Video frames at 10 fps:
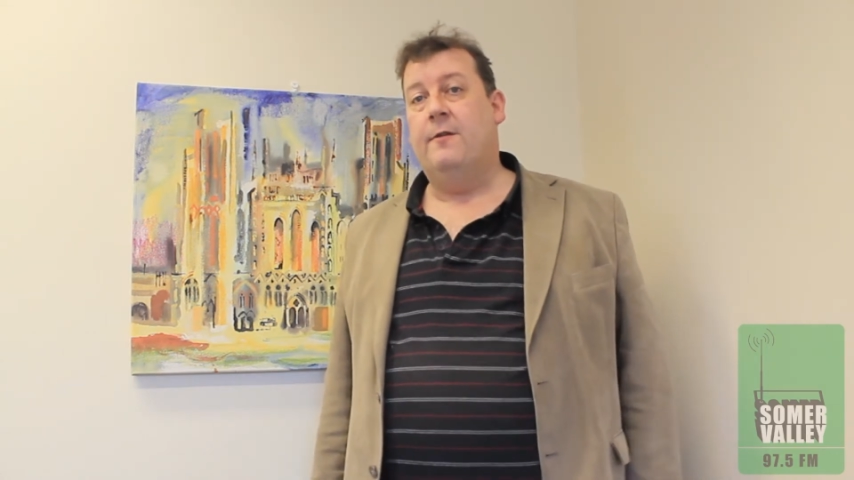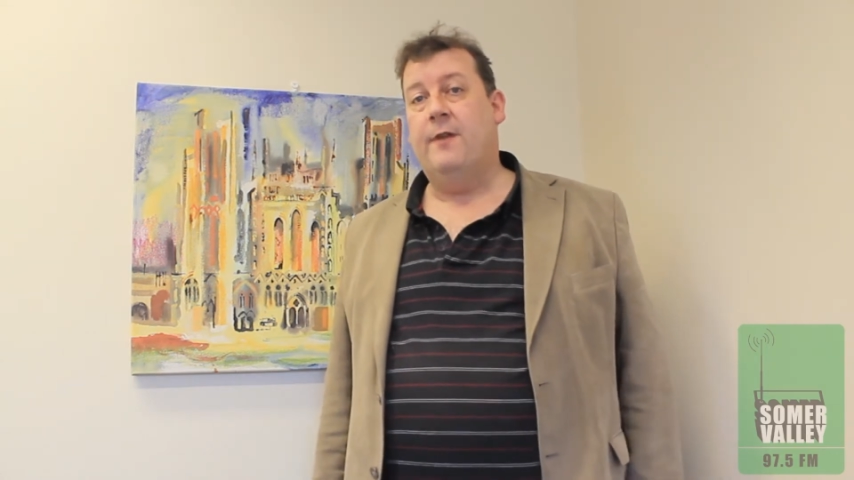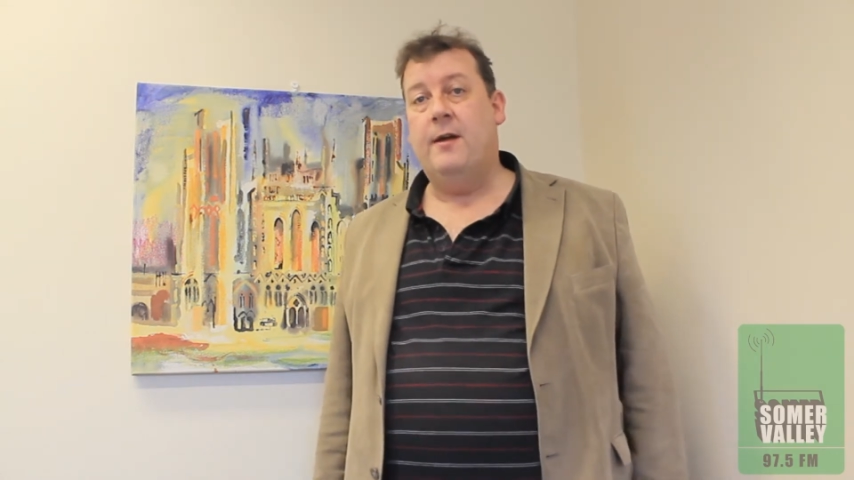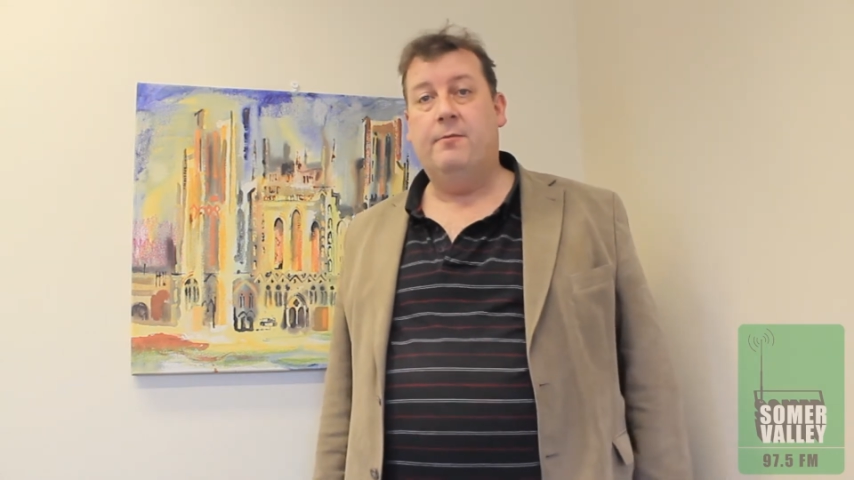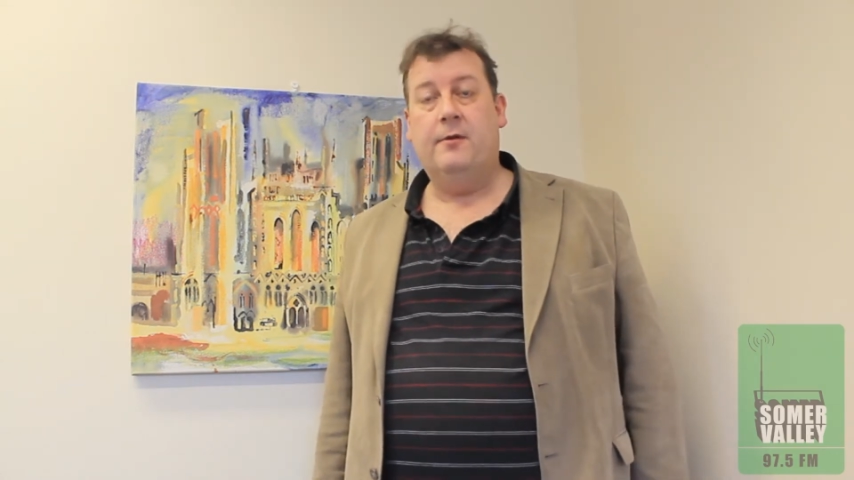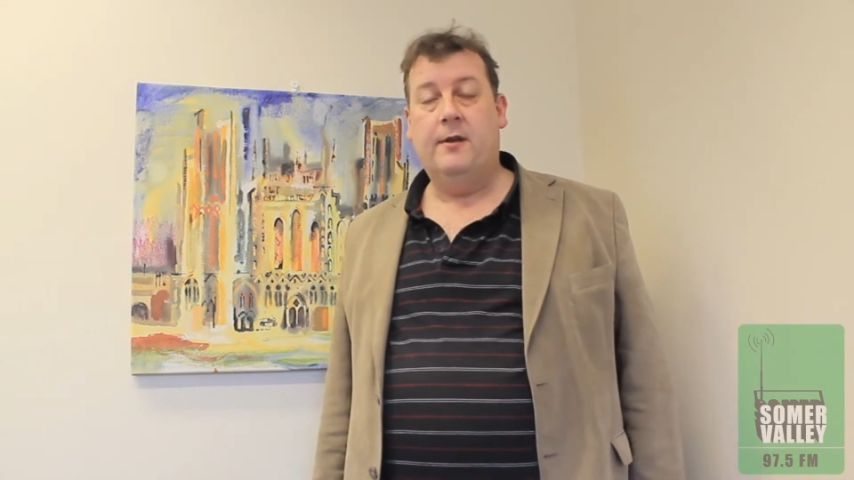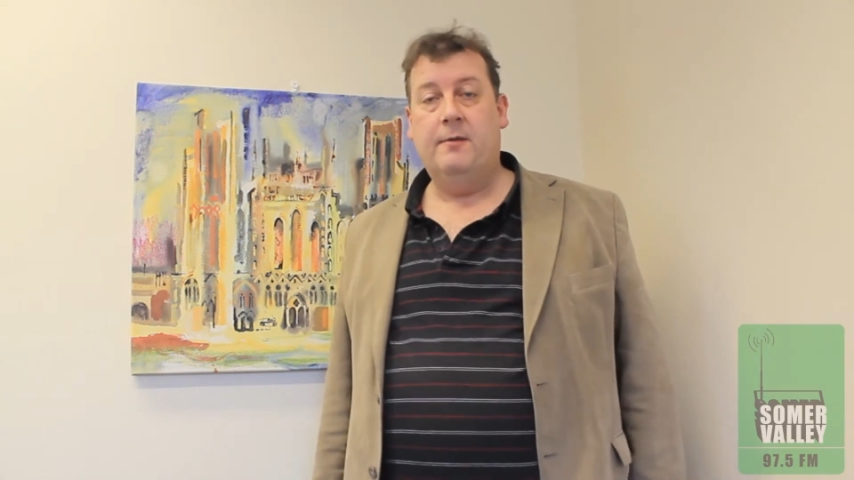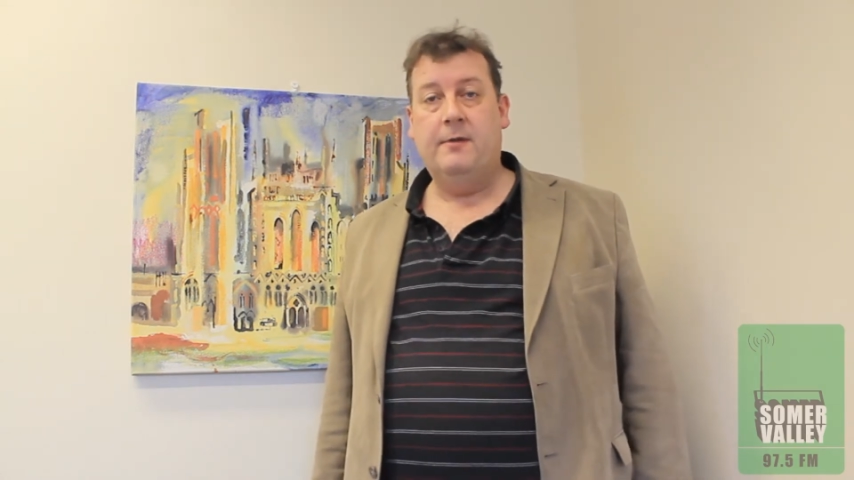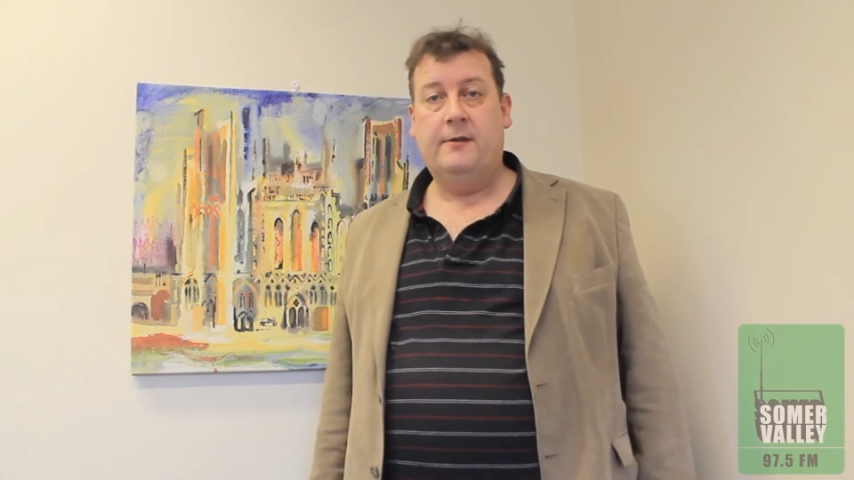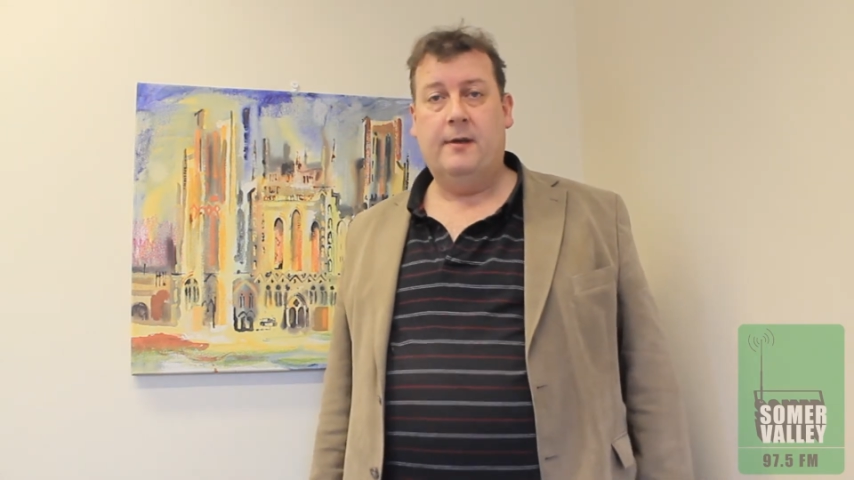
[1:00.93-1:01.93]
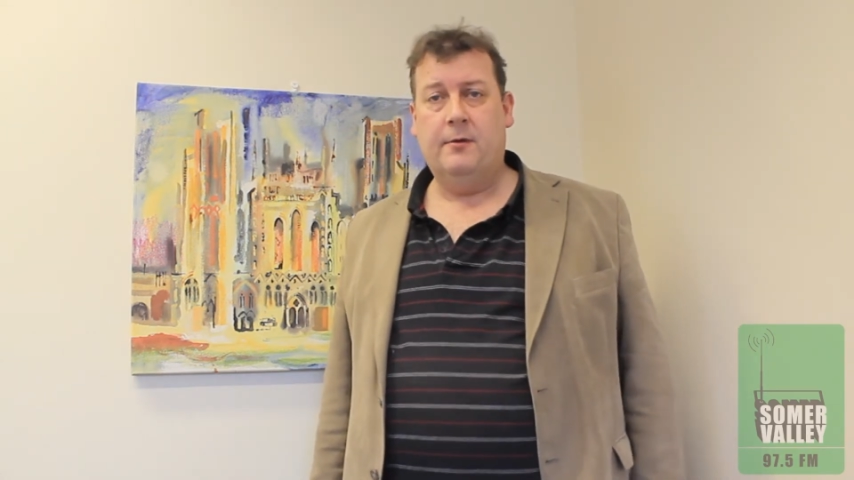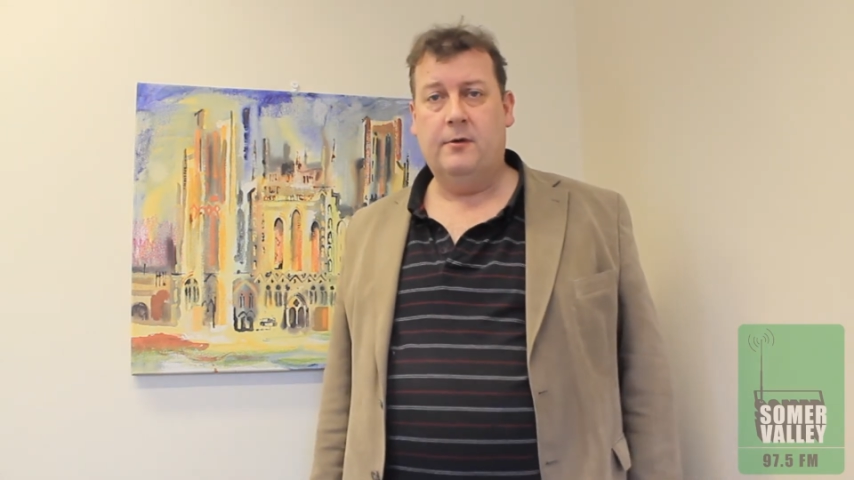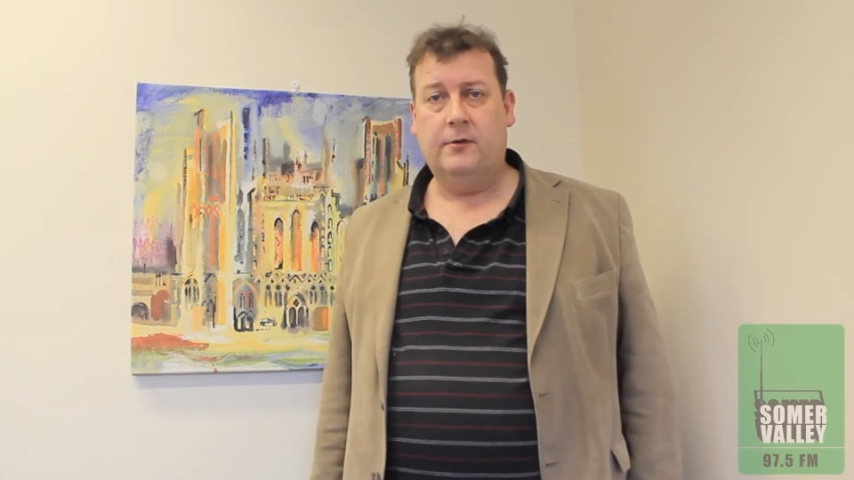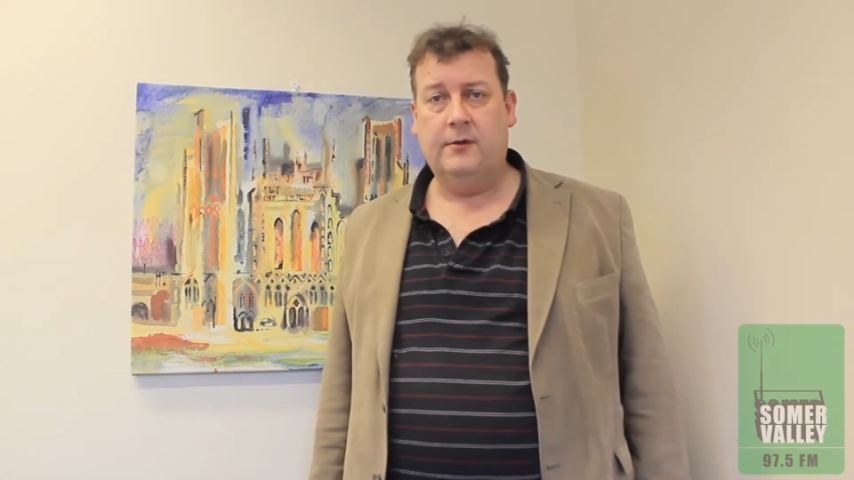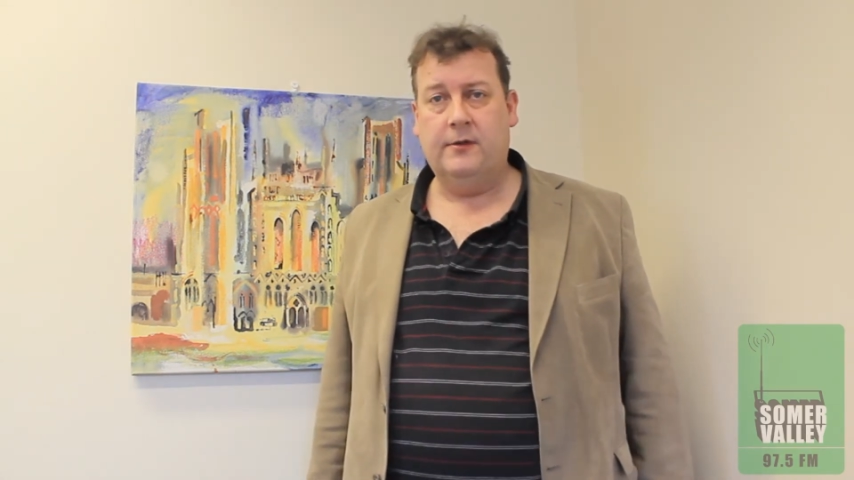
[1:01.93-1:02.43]
of April in the Midsomer
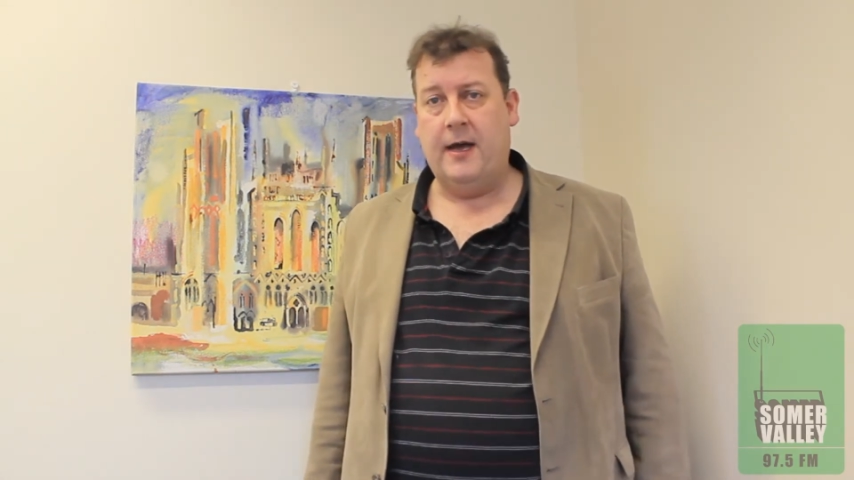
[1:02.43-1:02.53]
Norton